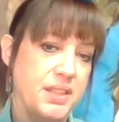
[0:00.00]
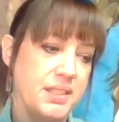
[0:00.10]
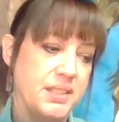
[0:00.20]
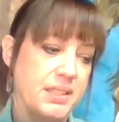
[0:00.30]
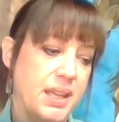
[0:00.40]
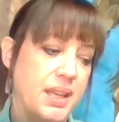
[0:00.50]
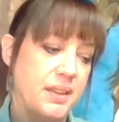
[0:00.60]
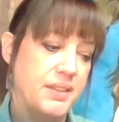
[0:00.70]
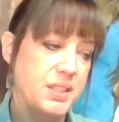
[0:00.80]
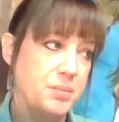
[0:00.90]
this
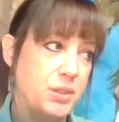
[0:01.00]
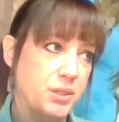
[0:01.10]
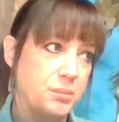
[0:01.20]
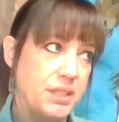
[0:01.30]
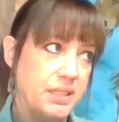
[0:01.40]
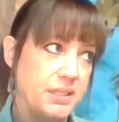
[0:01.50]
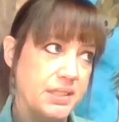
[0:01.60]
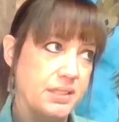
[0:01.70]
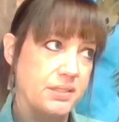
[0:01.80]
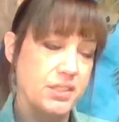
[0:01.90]
This mural
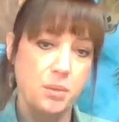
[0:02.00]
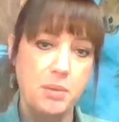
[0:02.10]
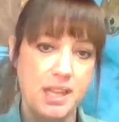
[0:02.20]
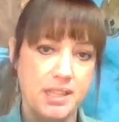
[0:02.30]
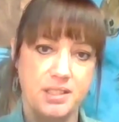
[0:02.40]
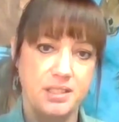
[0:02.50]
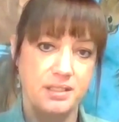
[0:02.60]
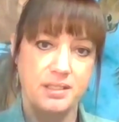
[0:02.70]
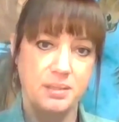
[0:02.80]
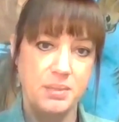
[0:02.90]
means so much
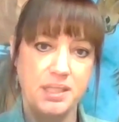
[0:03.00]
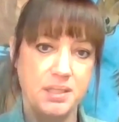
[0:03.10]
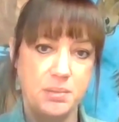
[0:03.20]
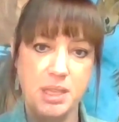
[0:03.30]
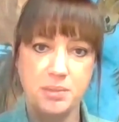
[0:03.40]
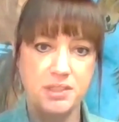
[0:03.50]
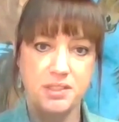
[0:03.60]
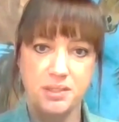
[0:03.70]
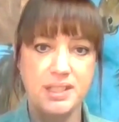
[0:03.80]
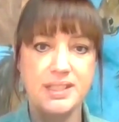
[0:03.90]
to me to be able to
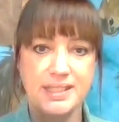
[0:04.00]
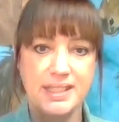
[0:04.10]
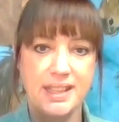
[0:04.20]
do this,